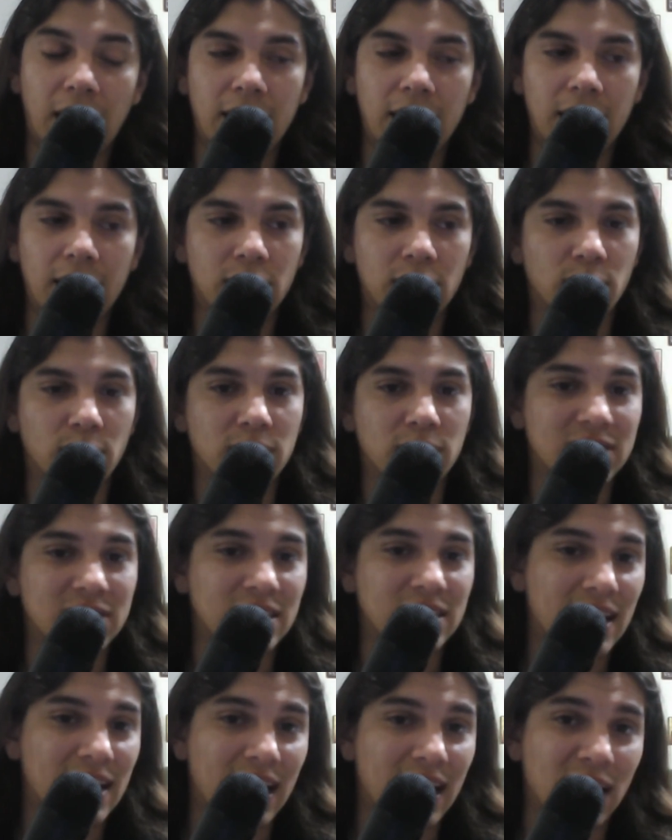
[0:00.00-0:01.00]
I don't want to
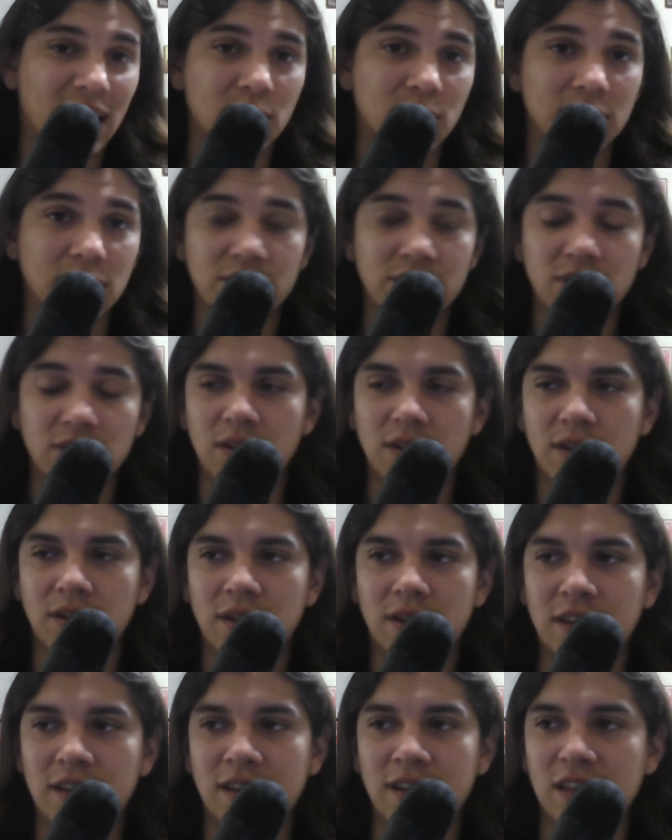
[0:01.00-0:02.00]
say now, but
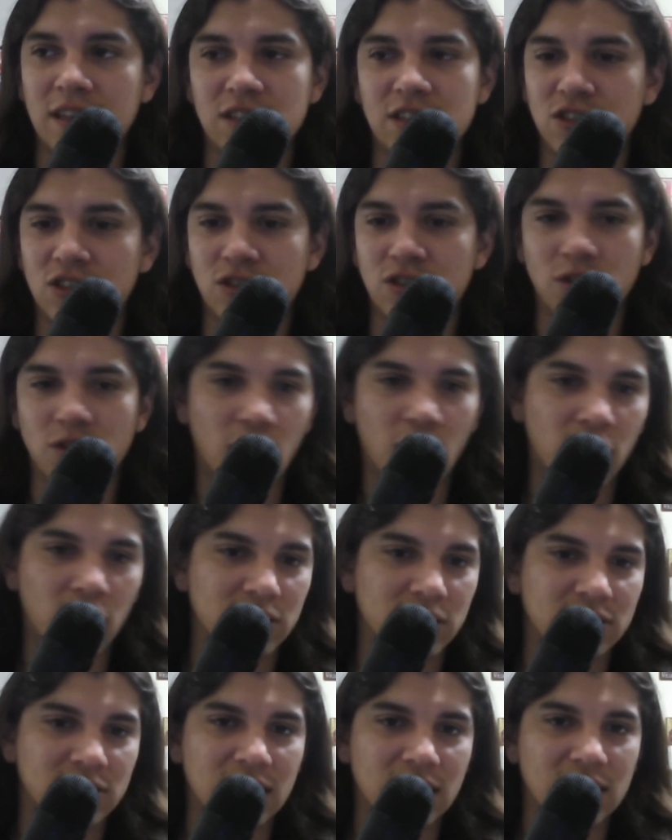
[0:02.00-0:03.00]
it's just so
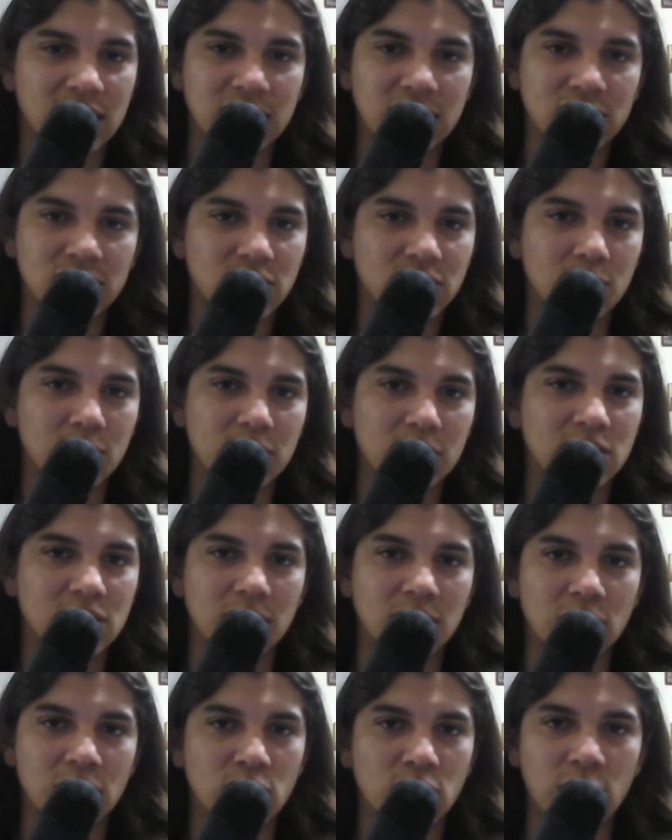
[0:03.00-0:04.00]
hard to say that there's going to be
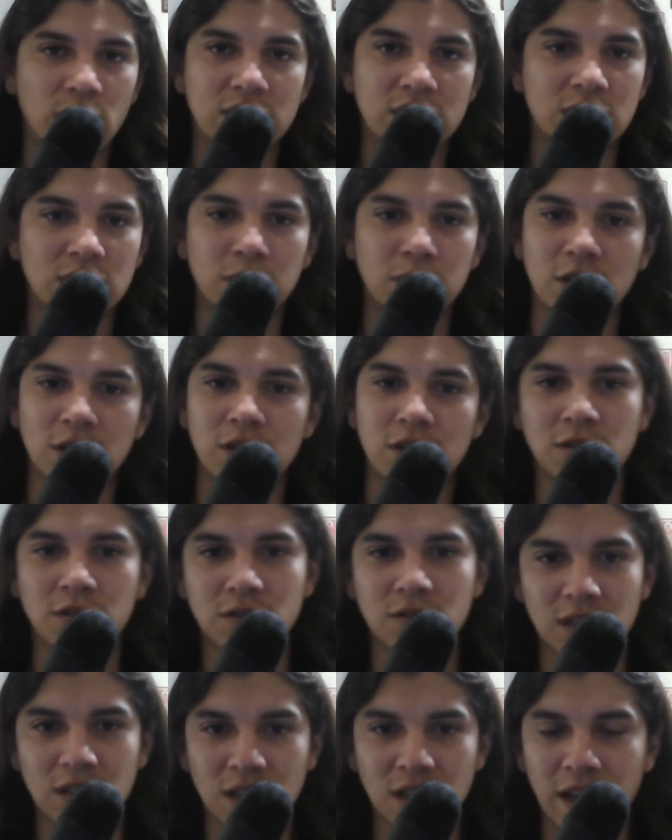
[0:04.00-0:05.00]
some crazy
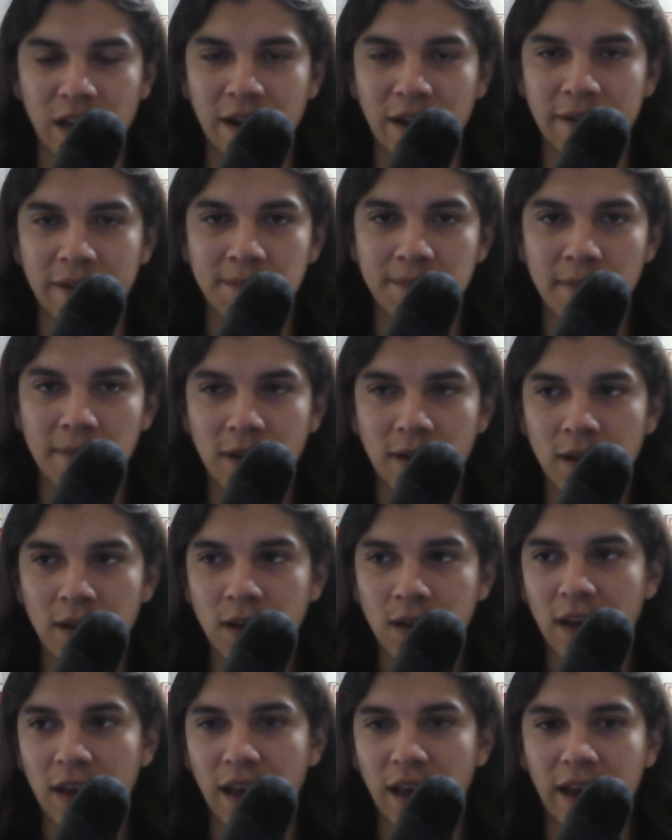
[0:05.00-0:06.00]
political decline.
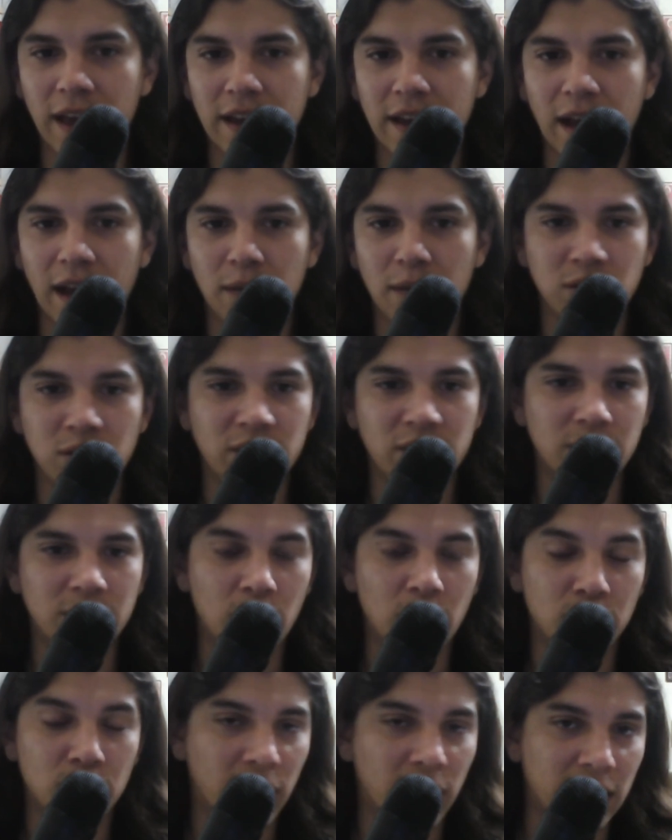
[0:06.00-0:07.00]
And I
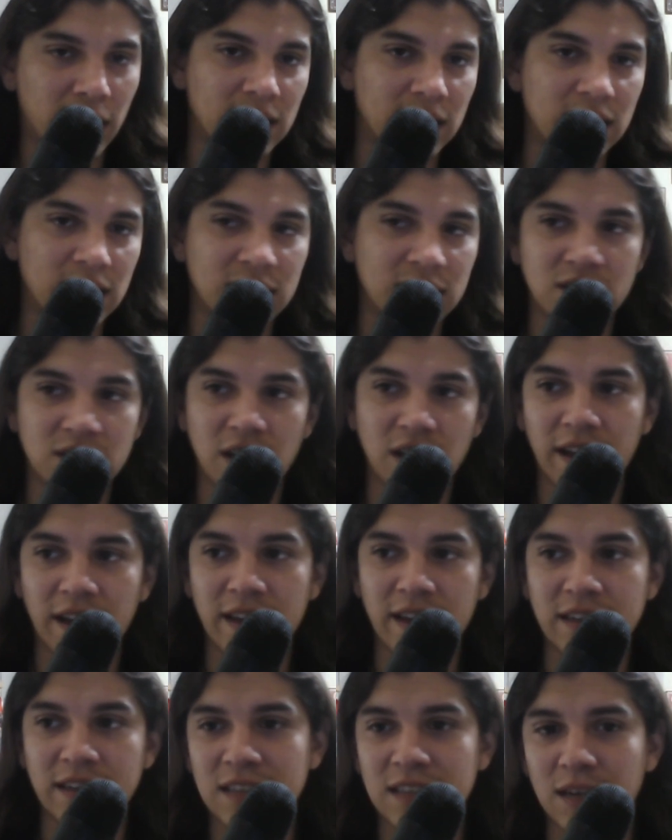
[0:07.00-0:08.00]
pray it's not
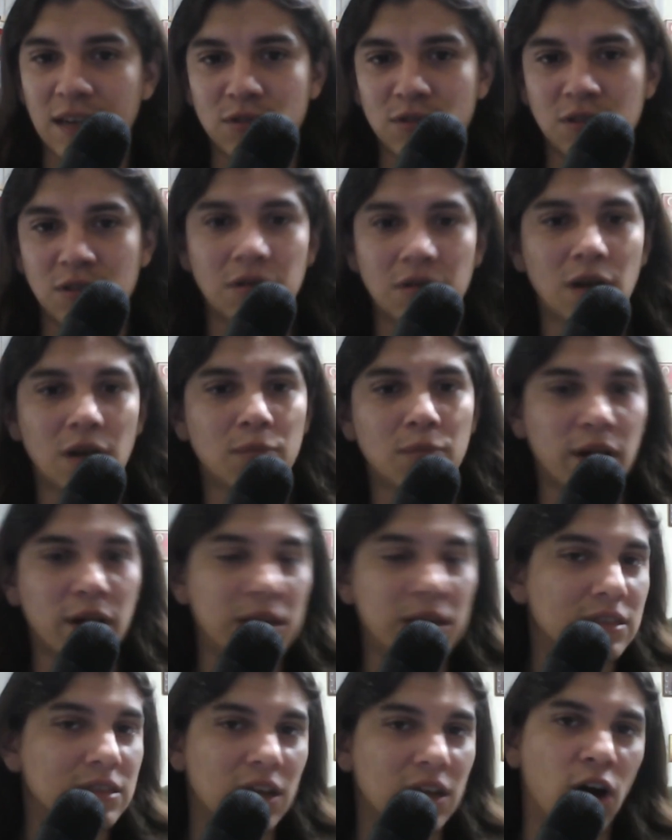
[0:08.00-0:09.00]
anytime soon. I pray
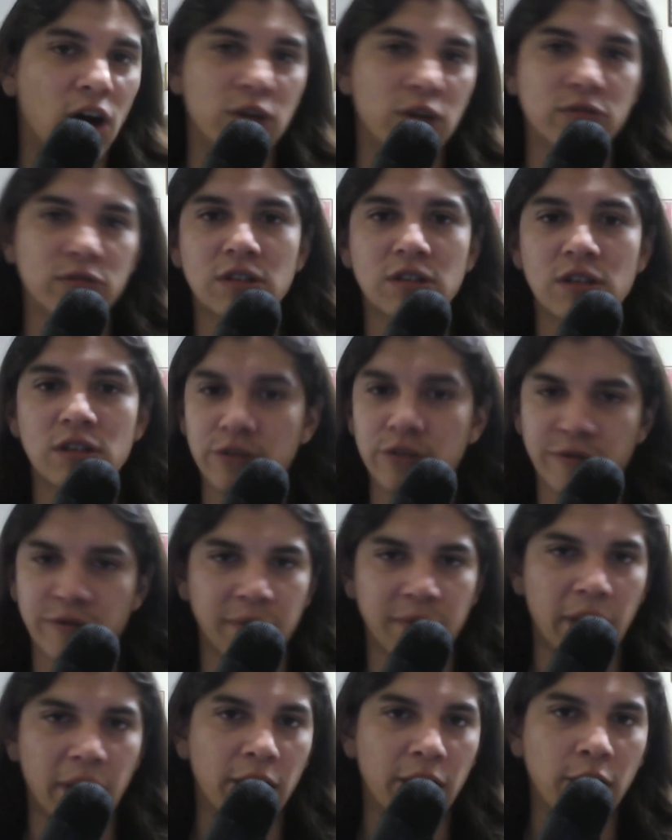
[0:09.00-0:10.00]
it's 100 years
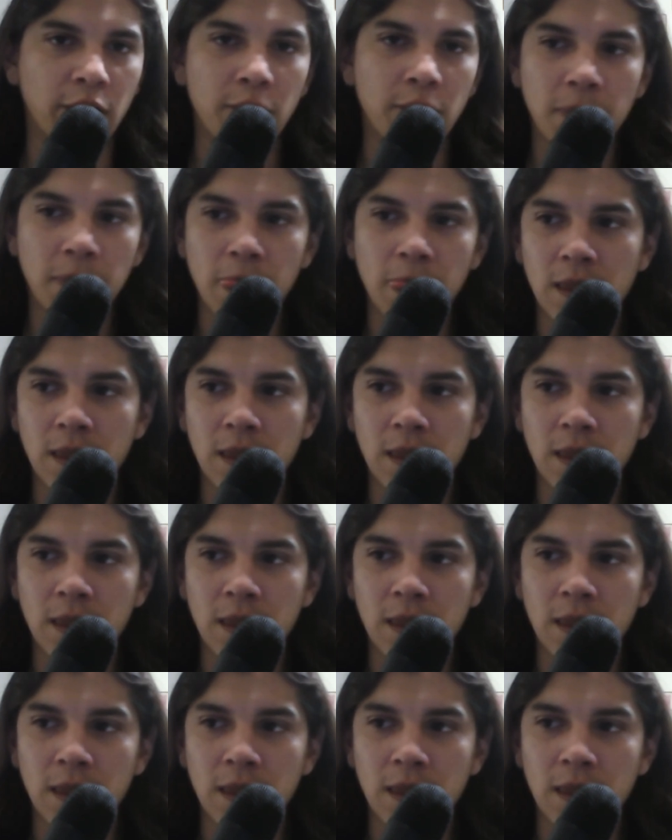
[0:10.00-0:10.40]
from now.